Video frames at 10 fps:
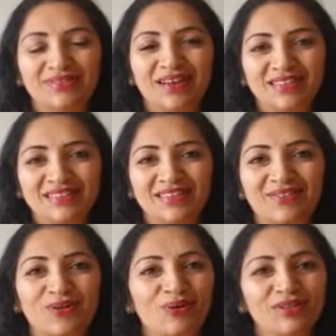
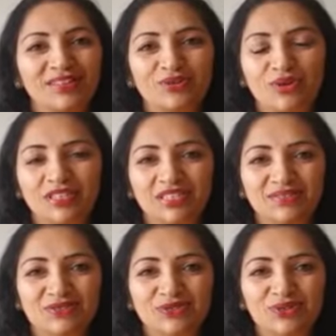answer all the
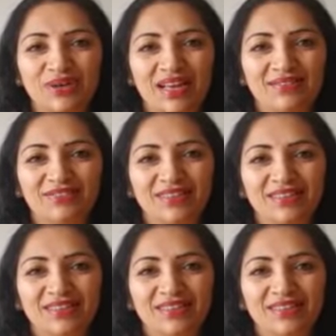questions you have.